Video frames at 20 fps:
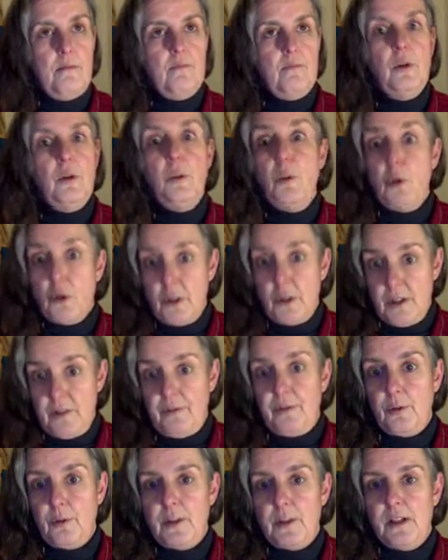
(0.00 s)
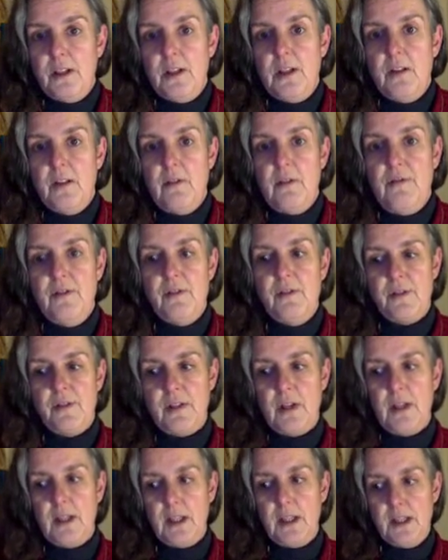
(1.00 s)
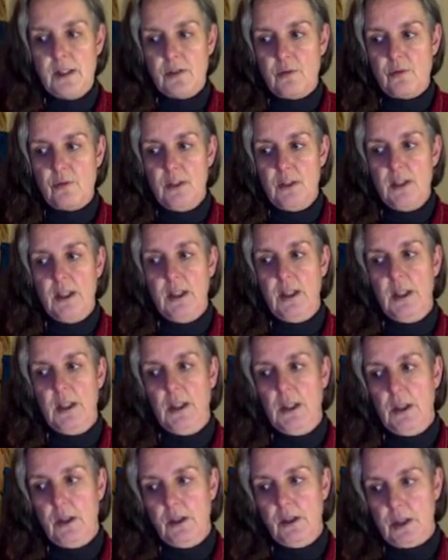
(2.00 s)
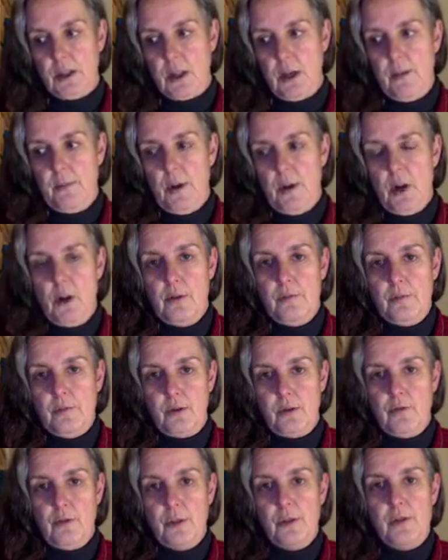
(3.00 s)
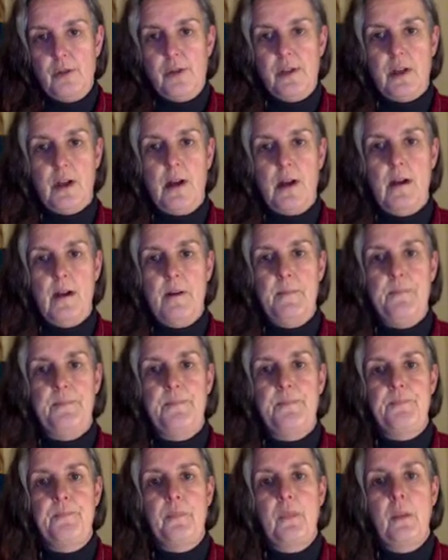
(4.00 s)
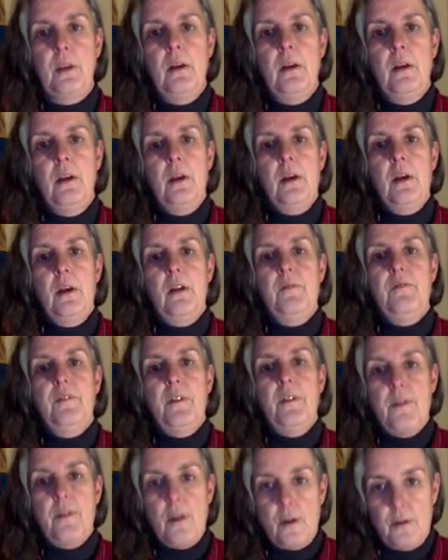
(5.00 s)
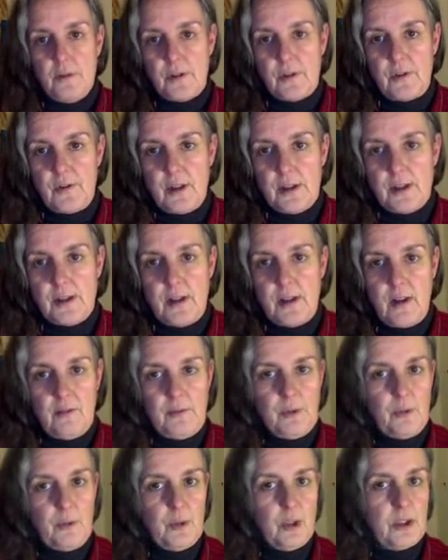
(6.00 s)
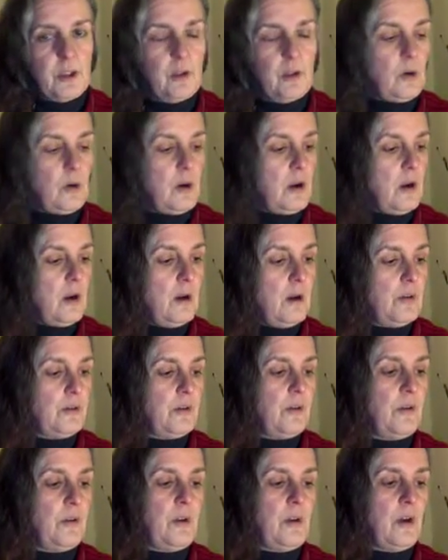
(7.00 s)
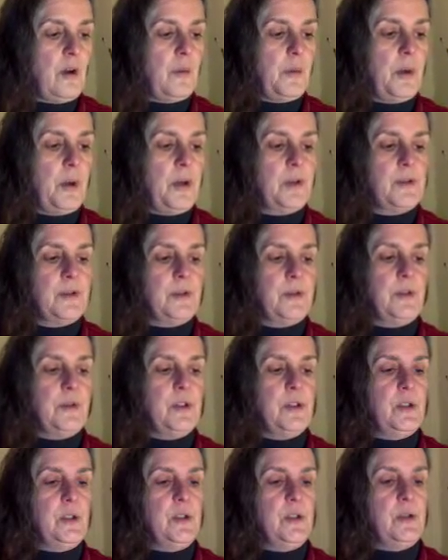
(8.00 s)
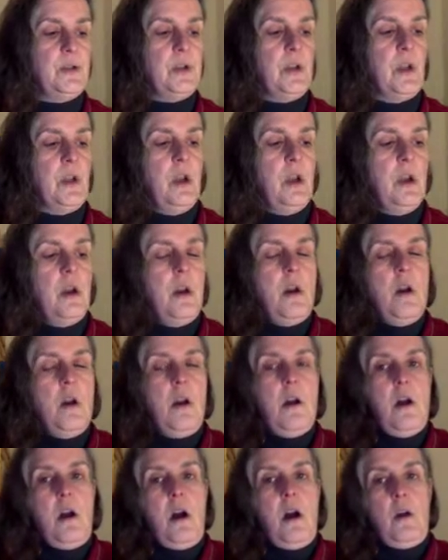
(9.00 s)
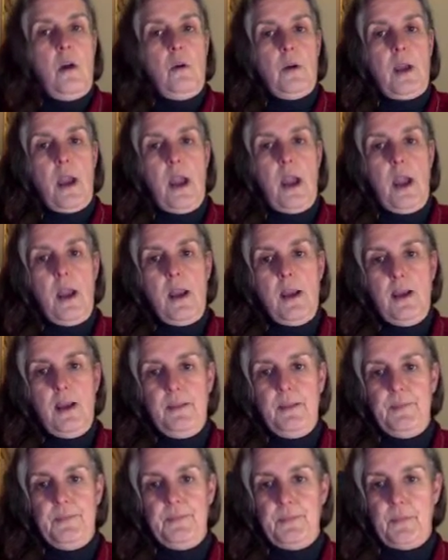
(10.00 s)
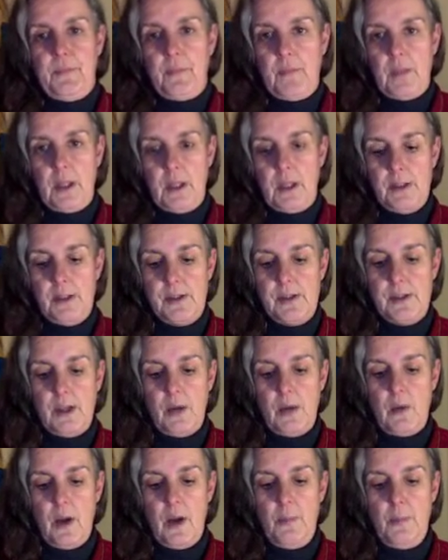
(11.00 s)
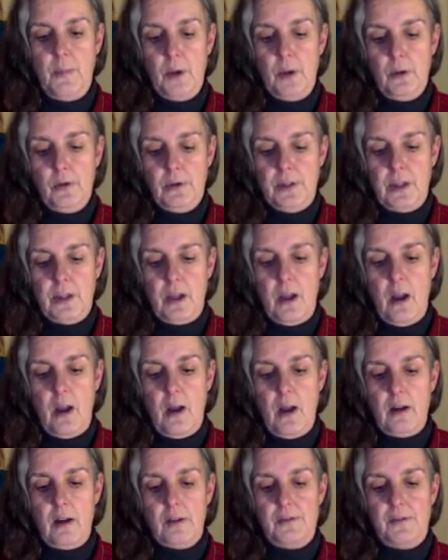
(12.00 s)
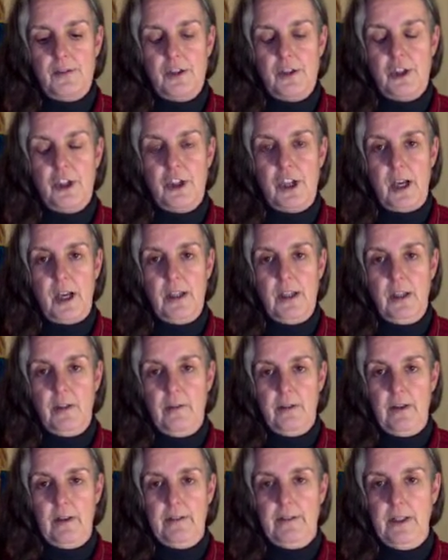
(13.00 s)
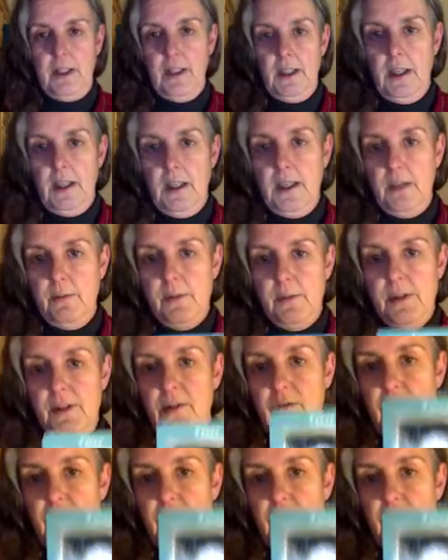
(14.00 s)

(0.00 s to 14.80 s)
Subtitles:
rewarded for this year. It feels like it's really going to come home to roost for those of us that have been working quite hard on our personal issues. Okay, so I pulled a card for January and it was